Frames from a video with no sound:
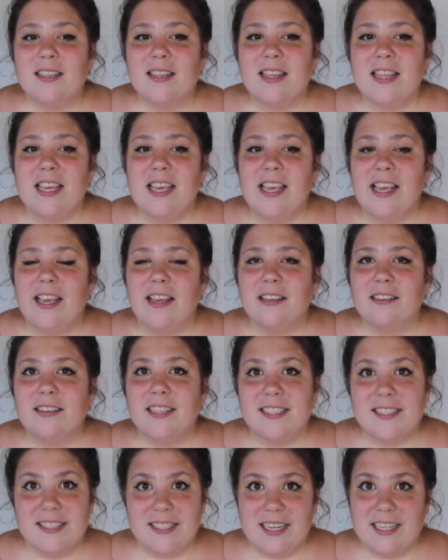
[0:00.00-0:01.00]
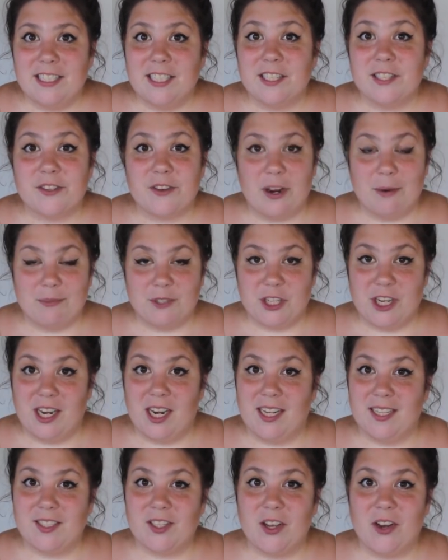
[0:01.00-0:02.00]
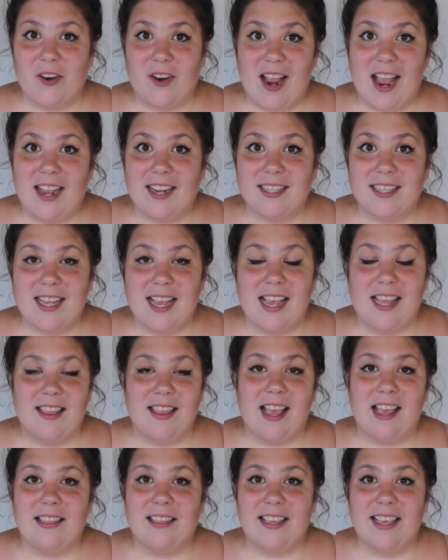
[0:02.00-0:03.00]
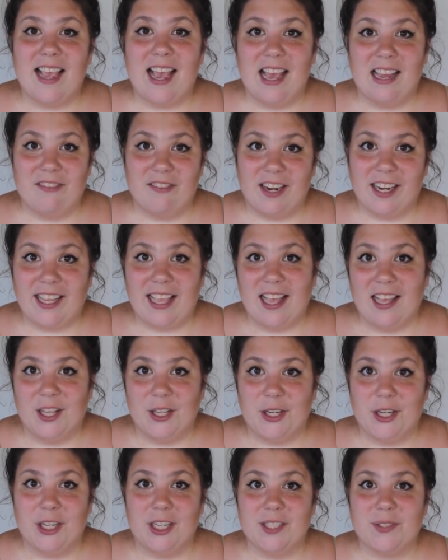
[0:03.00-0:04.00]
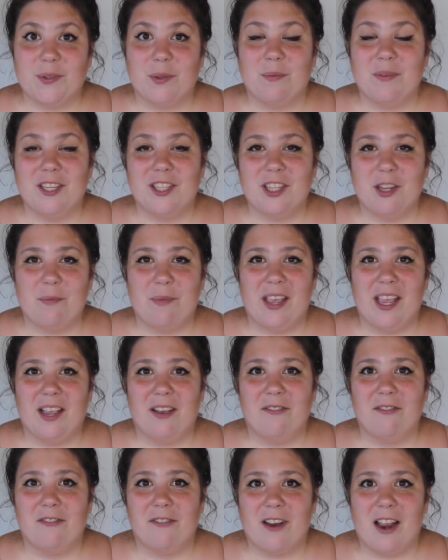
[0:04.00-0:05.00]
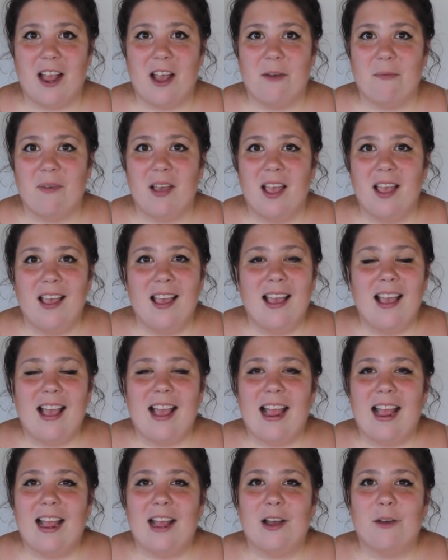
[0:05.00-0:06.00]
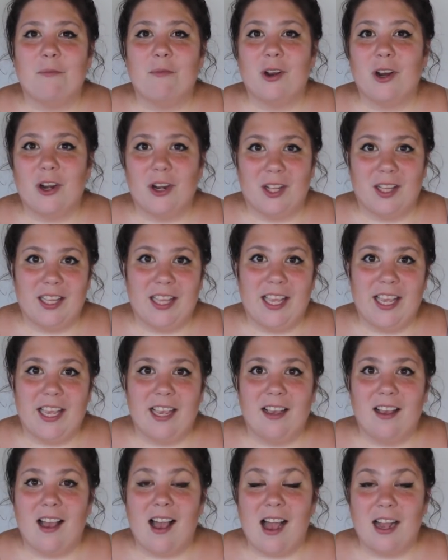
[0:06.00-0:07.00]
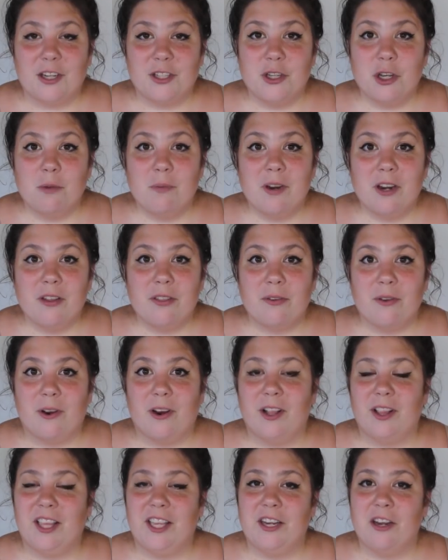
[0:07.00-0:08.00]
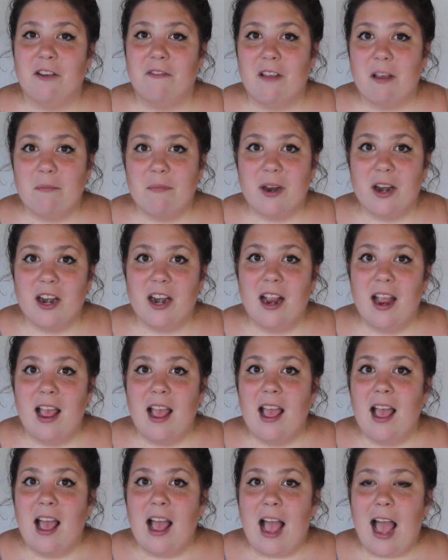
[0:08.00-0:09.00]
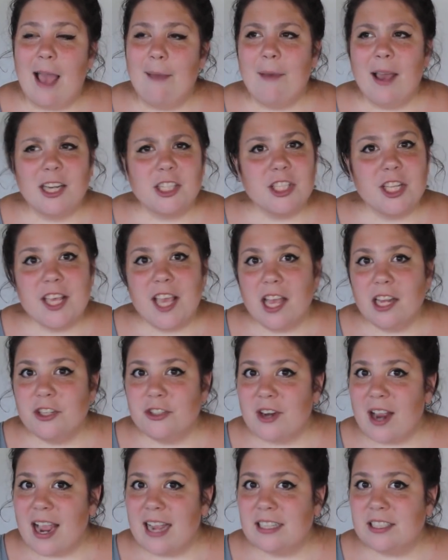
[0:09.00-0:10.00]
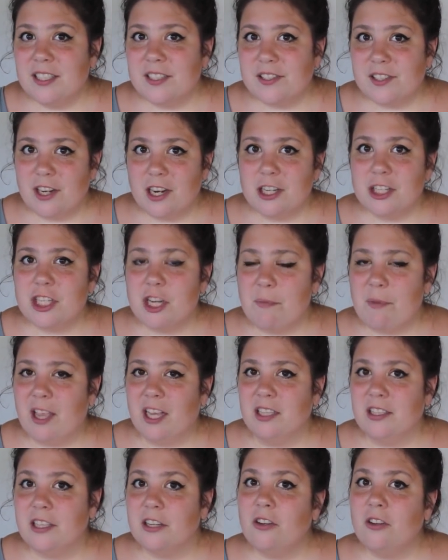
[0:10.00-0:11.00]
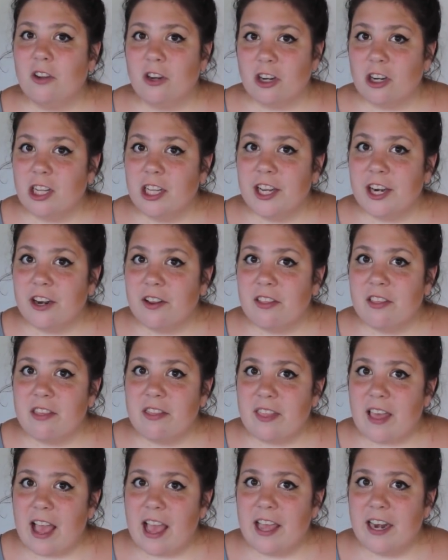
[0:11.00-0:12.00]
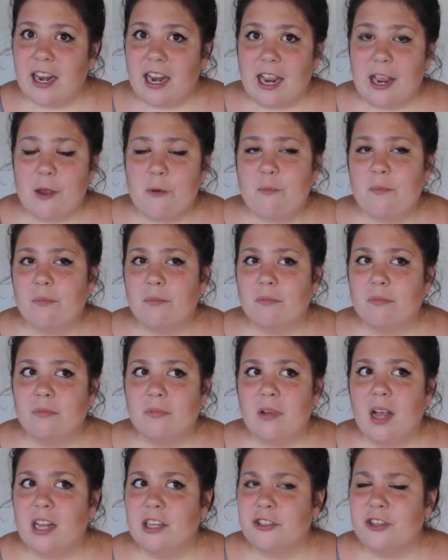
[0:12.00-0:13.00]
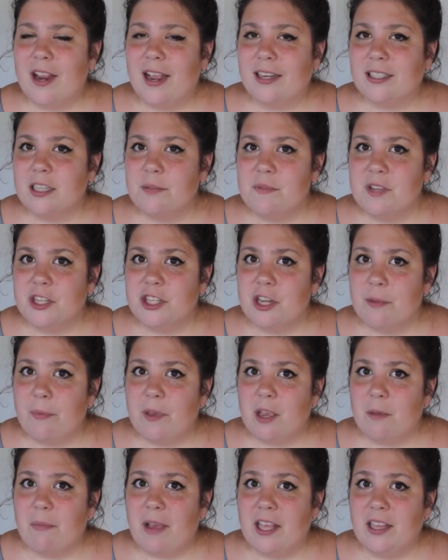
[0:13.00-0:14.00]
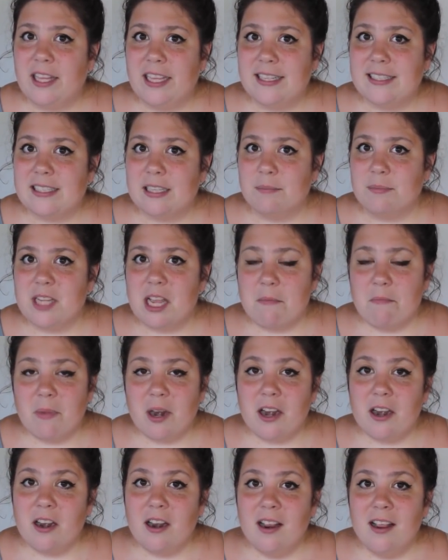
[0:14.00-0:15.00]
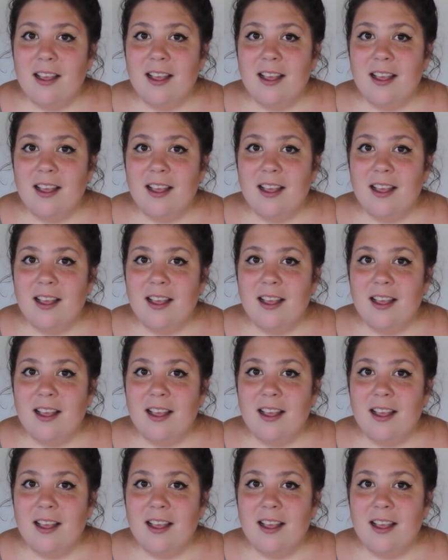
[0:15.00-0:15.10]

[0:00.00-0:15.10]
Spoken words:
the listing description is correct, and that the advent calendars will be shipping from early October through early November. I'm actually on track to start shipping a little earlier than that. I'm on track to be shipping by late September.